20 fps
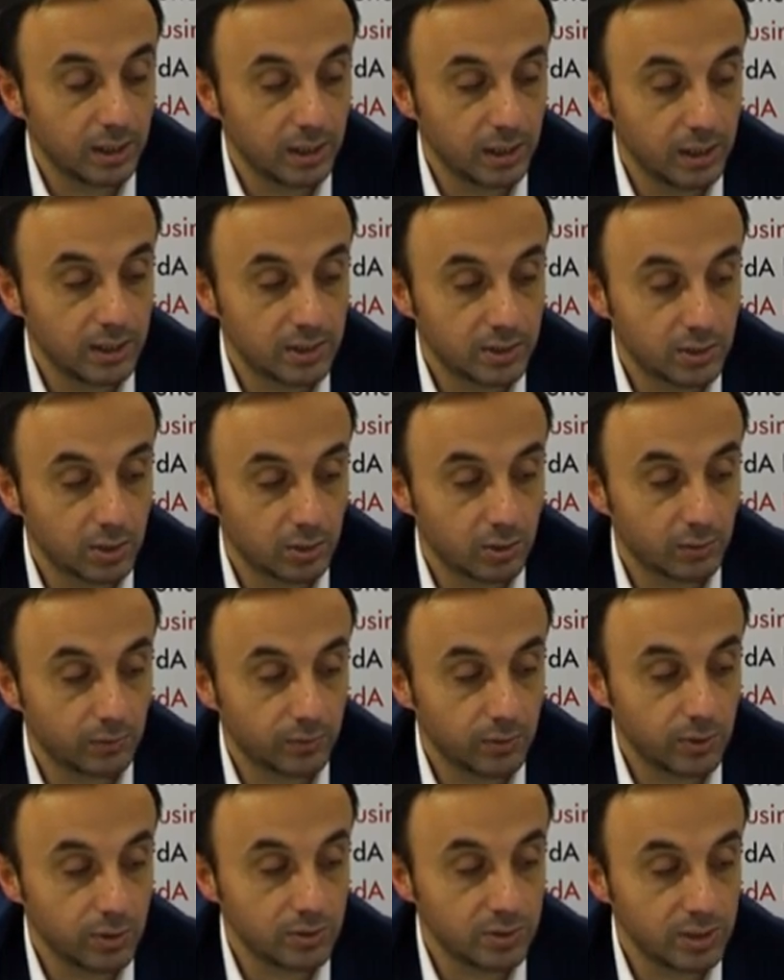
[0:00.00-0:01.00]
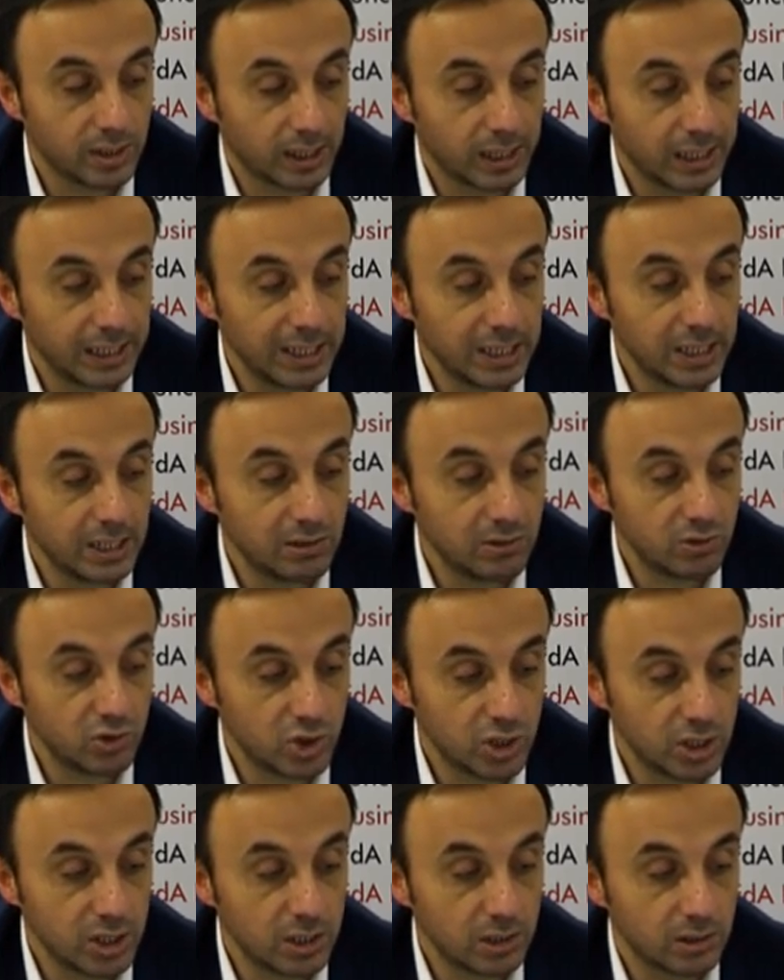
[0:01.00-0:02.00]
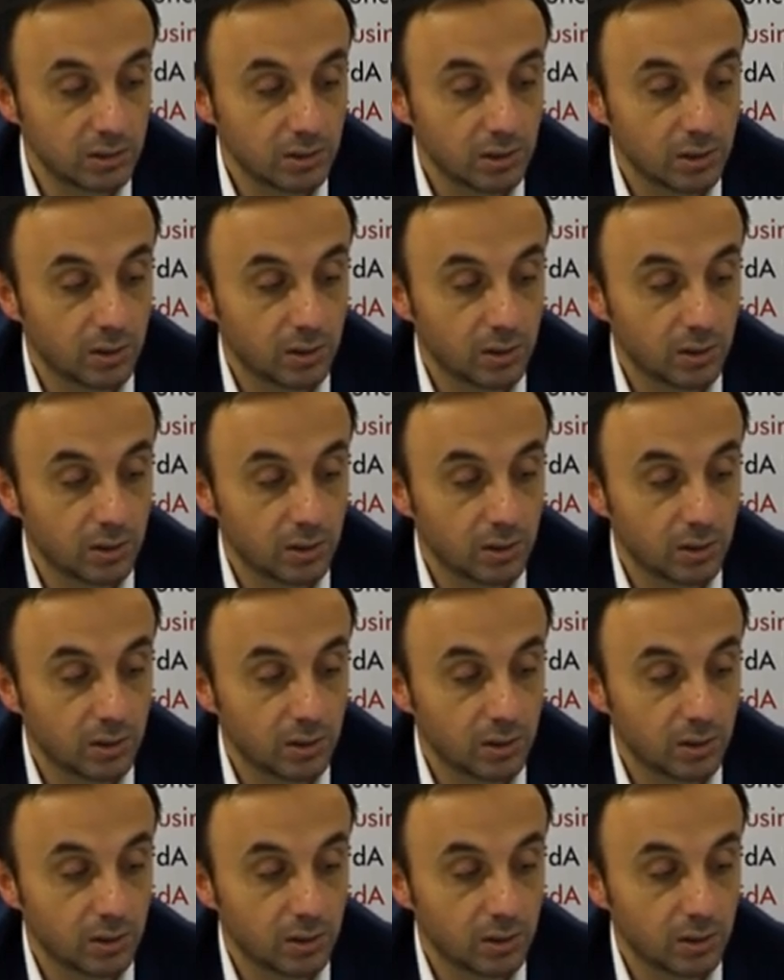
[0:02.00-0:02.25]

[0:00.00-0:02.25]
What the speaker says: instead of using e.g.,